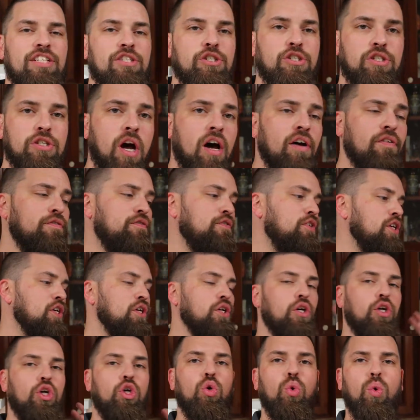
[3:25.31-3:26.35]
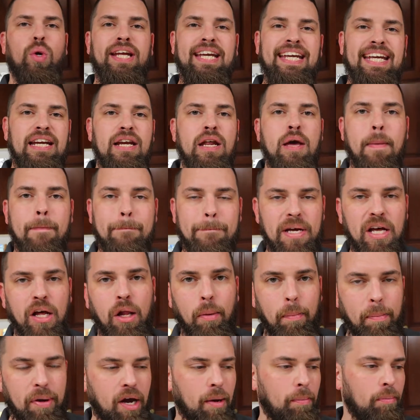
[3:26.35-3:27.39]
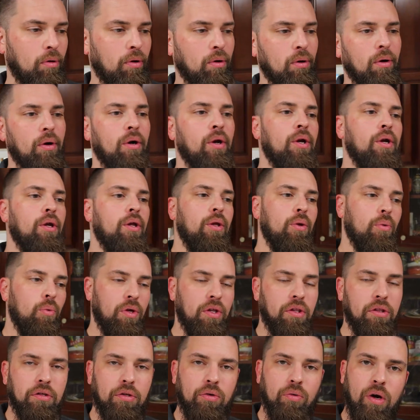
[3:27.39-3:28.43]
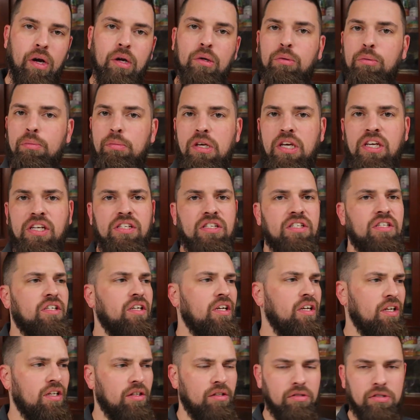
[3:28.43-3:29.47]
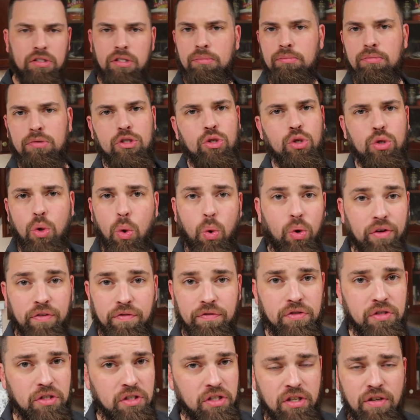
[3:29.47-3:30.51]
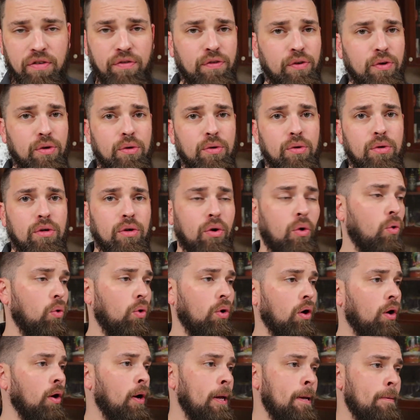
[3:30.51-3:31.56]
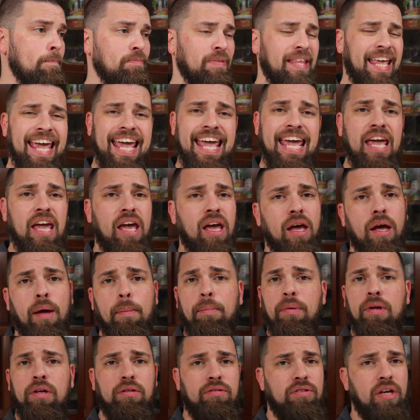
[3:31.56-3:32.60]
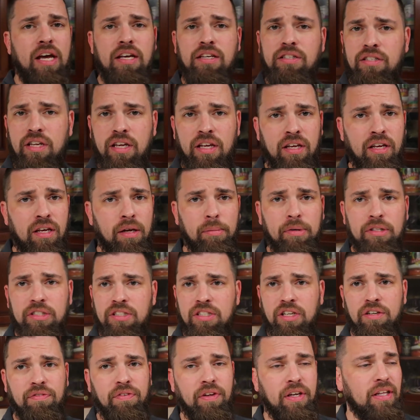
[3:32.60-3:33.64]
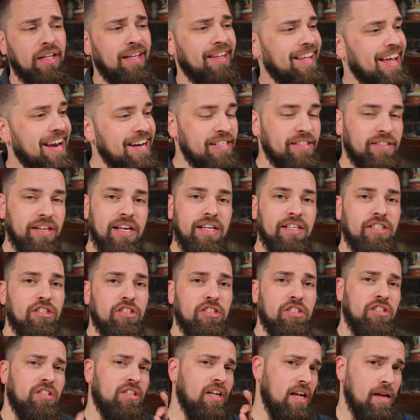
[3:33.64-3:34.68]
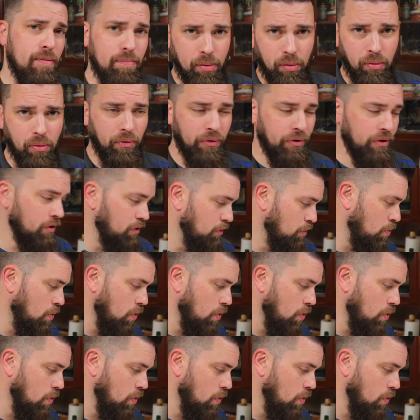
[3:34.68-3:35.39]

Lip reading: stuffed green bell pepper with ground meat and some sort of seafood or ham, diced ham and stuff like that. That is a staple in New